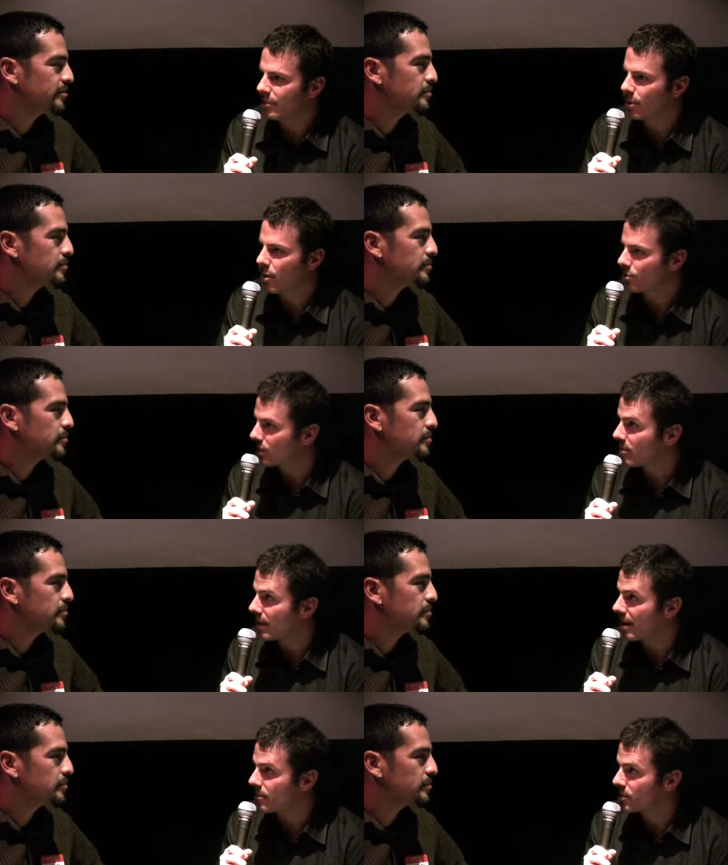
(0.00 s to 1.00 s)
Speaker 1: we're hosted up at
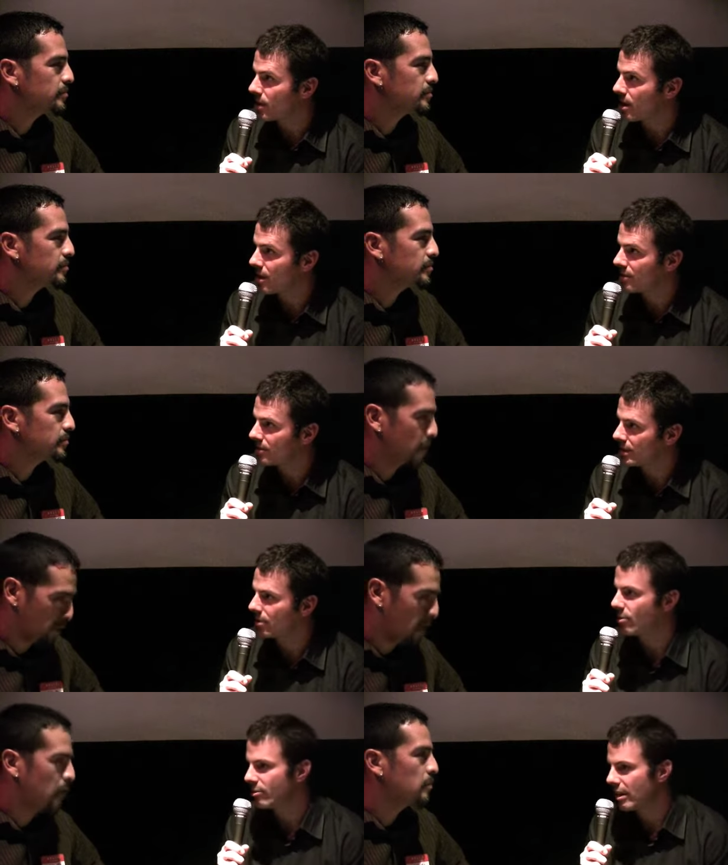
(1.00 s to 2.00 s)
Amazon. You
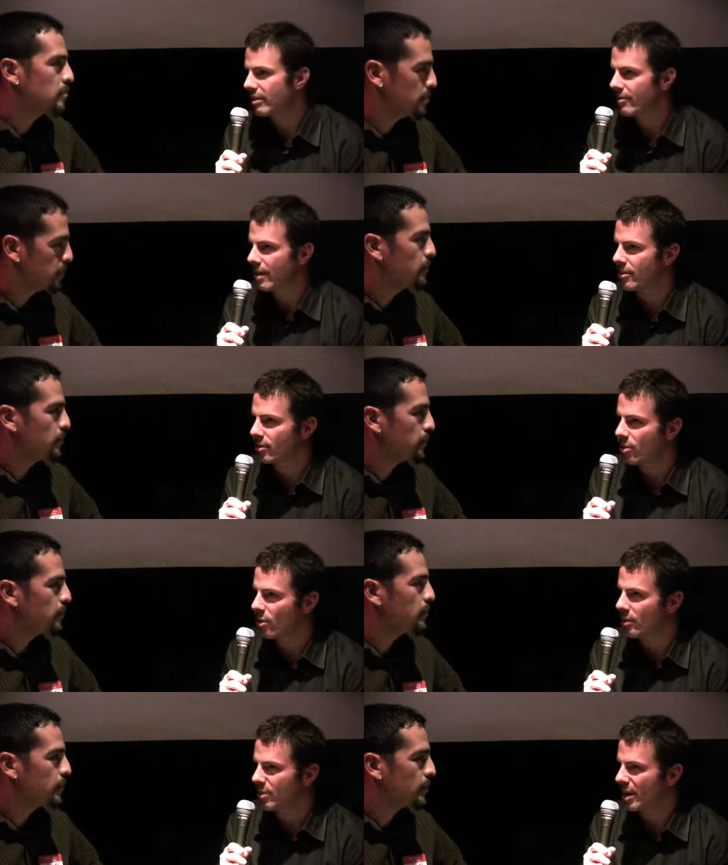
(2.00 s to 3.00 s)
know, had, they've had their
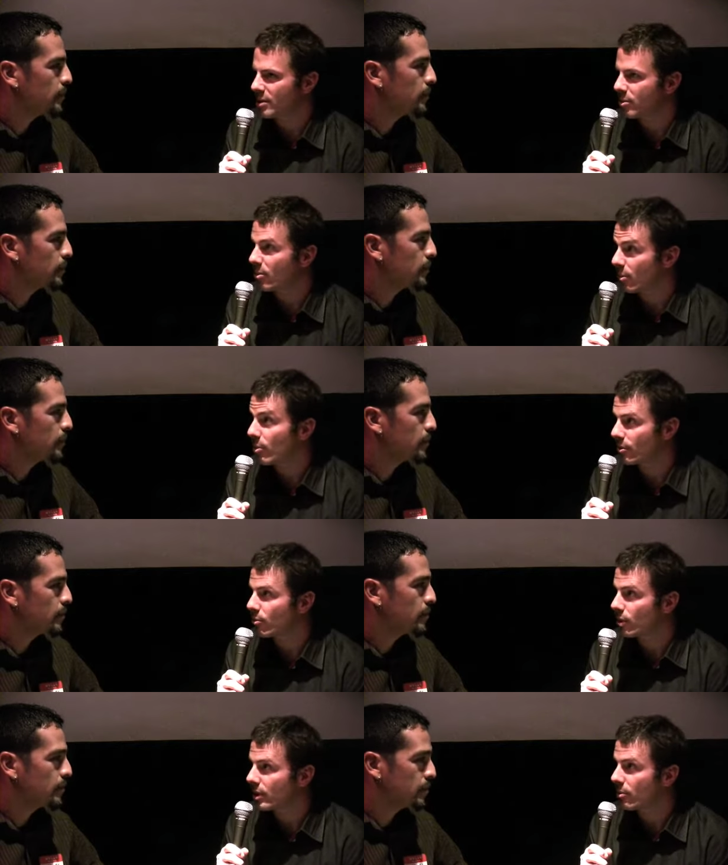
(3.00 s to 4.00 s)
growing pains, but we're, we're
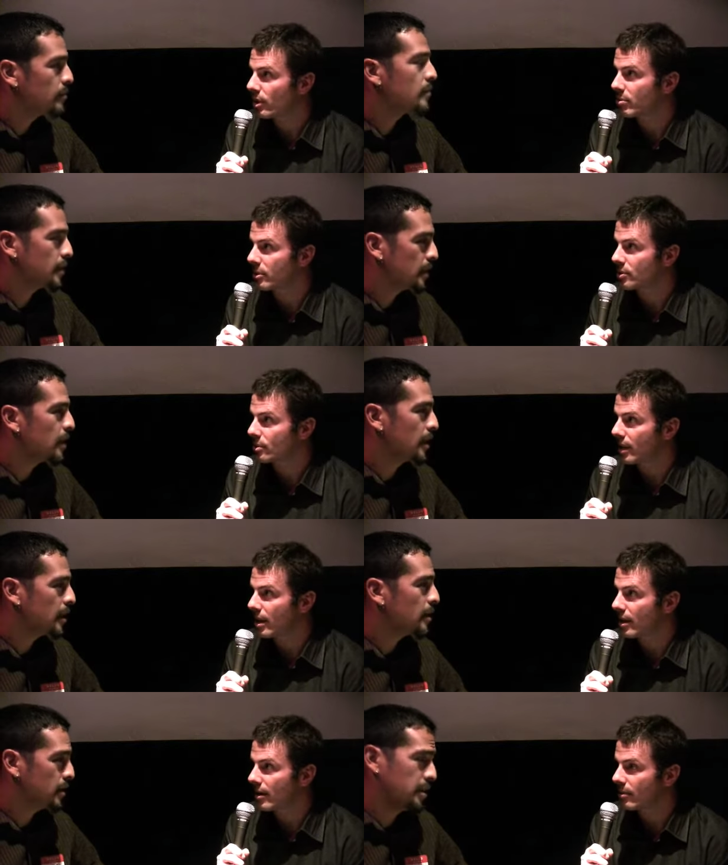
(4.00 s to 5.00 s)
really, really pleased with
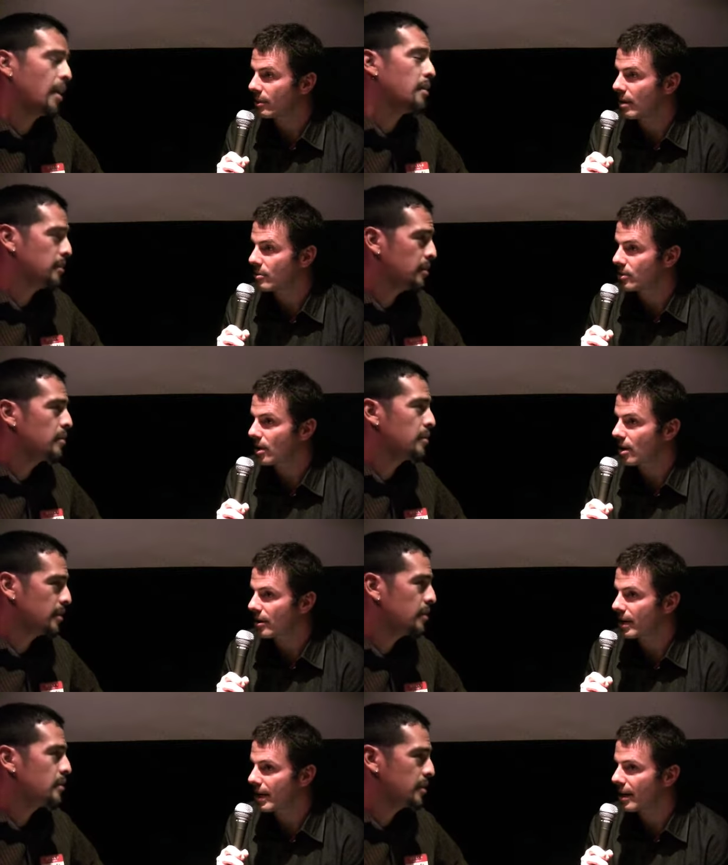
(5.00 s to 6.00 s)
that, with
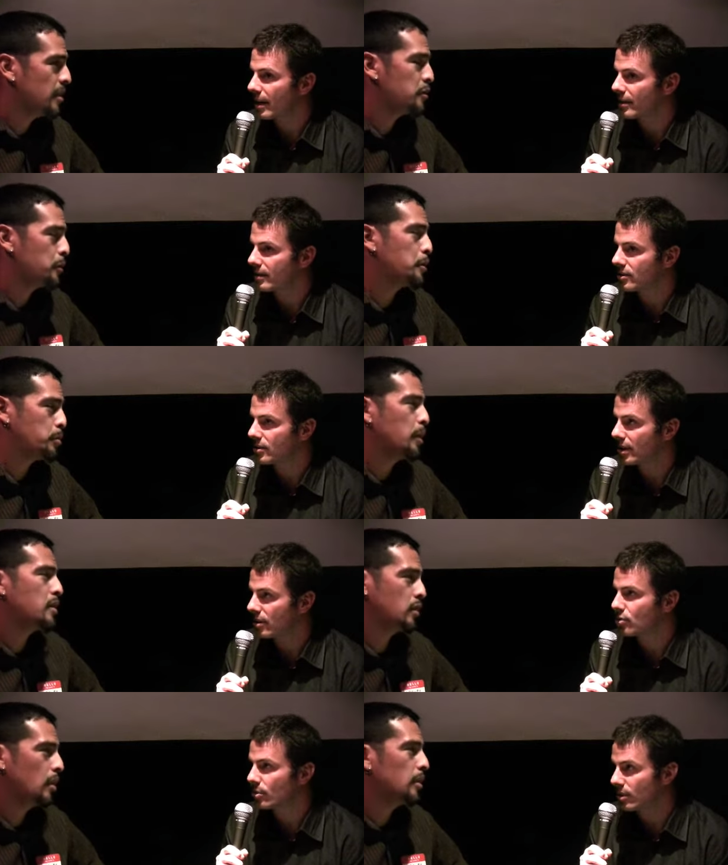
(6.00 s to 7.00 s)
Amazon, and it
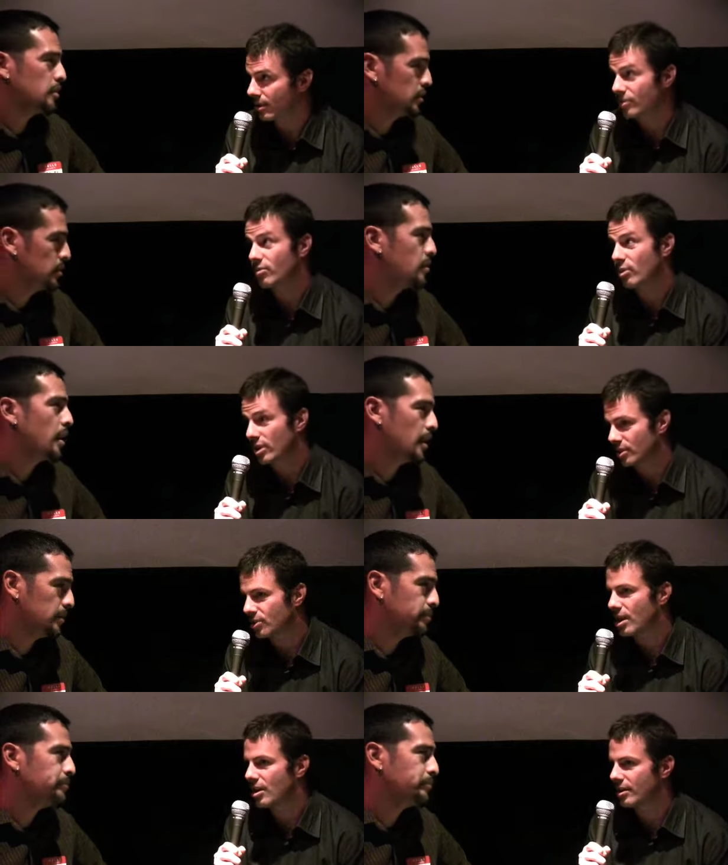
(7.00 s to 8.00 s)
scales really, it's really
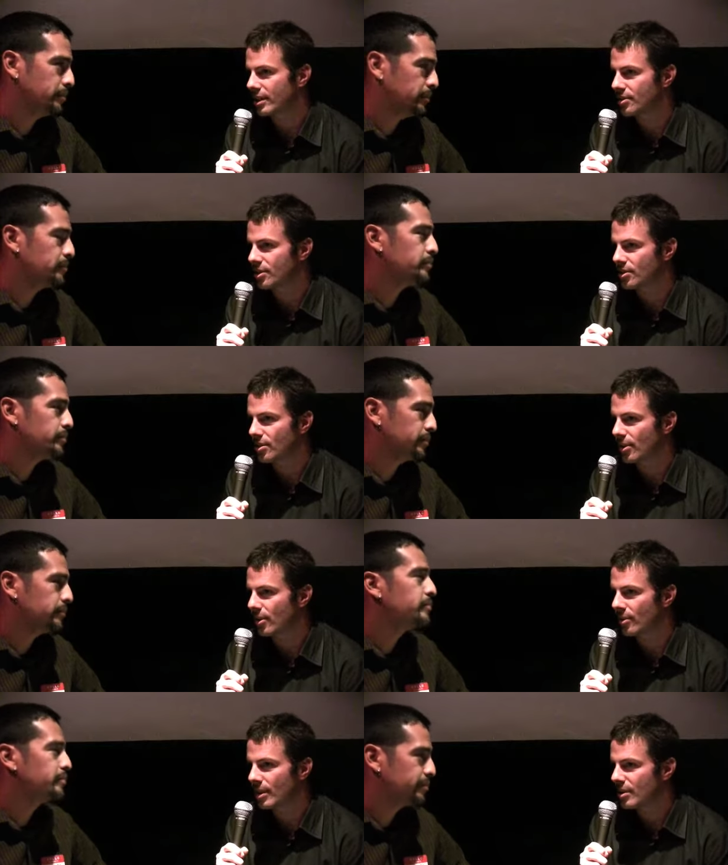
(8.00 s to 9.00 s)
solid.
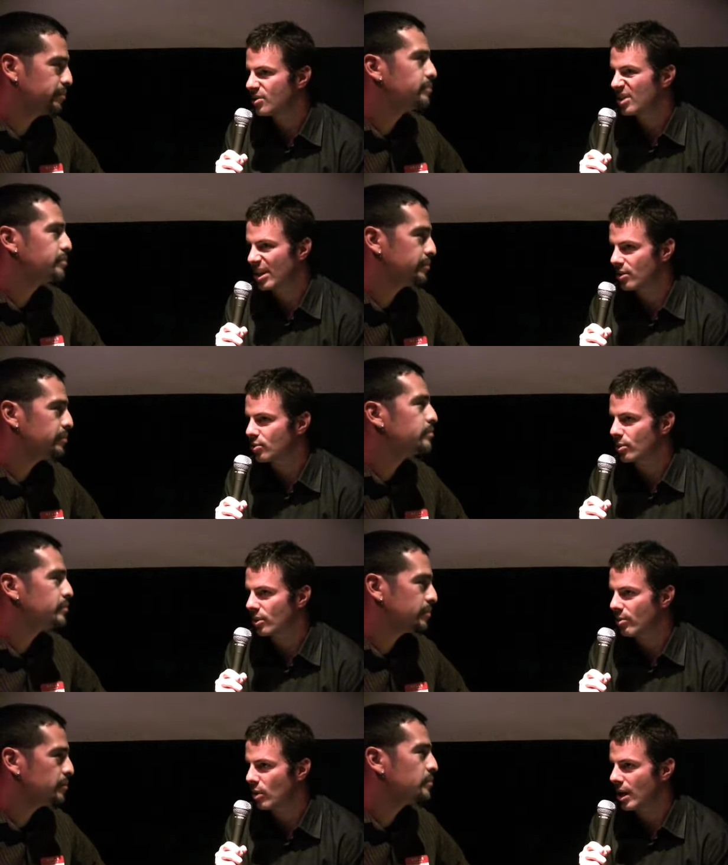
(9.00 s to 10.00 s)
EC2 scales
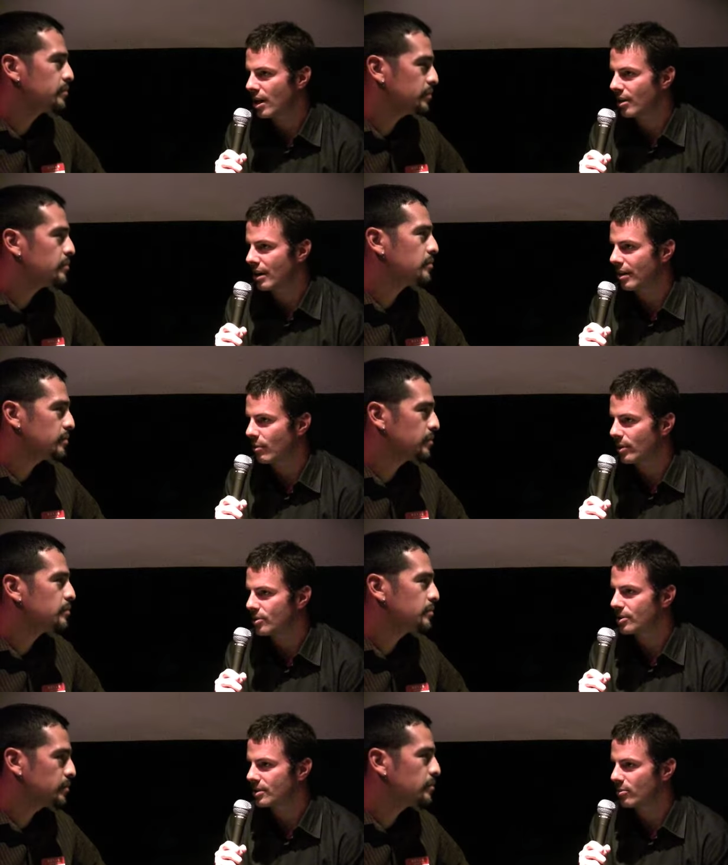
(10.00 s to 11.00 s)
really well, and then we
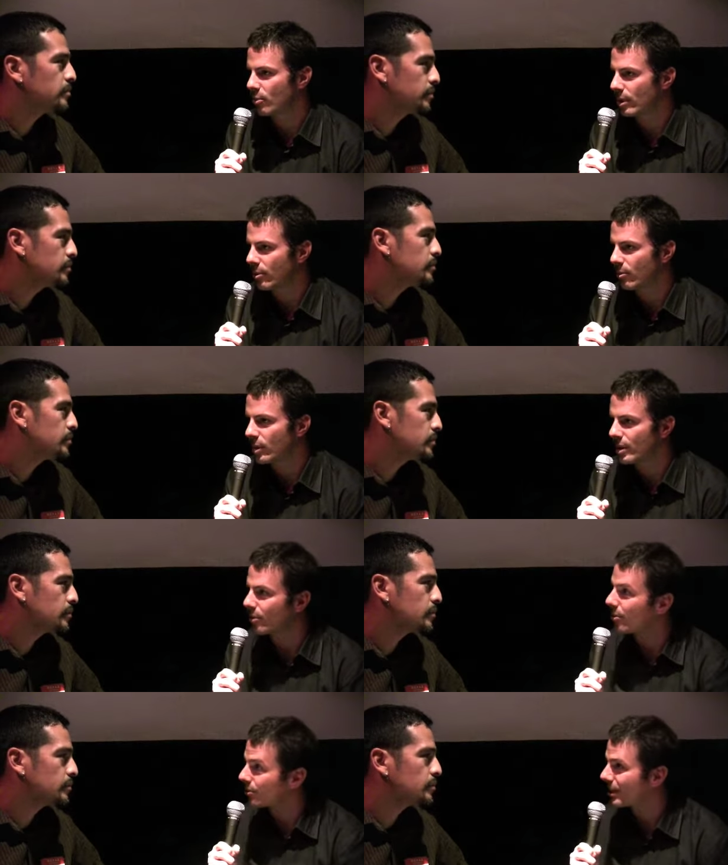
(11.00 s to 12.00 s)
use this re really
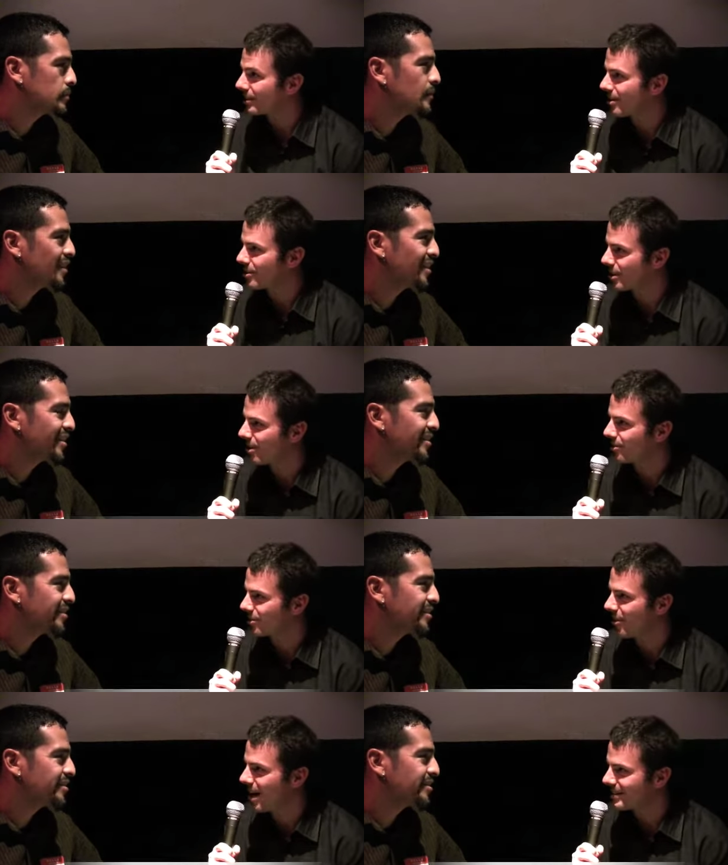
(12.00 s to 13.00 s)
cool technology called
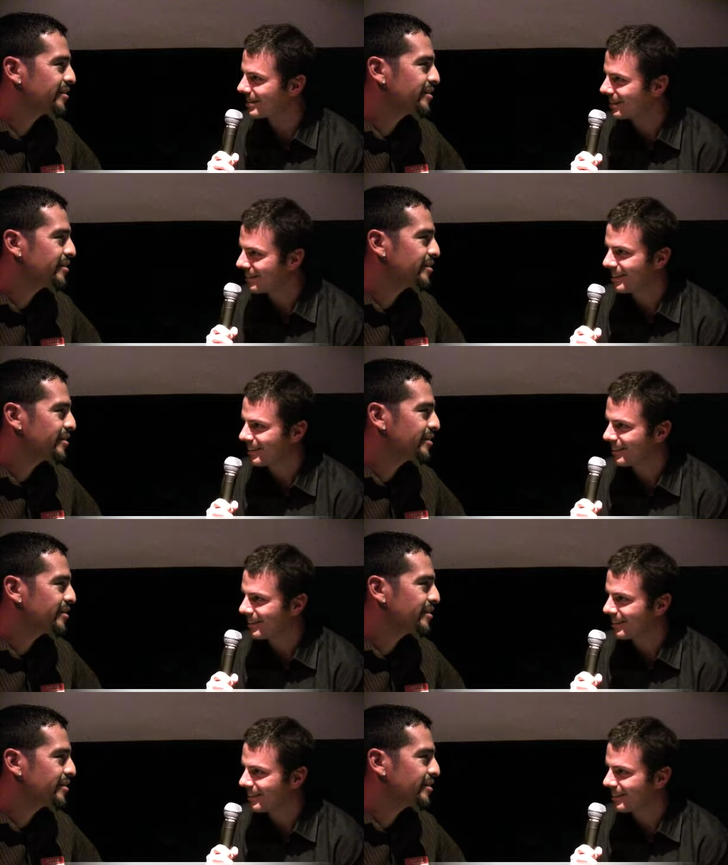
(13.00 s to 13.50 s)
Soasta,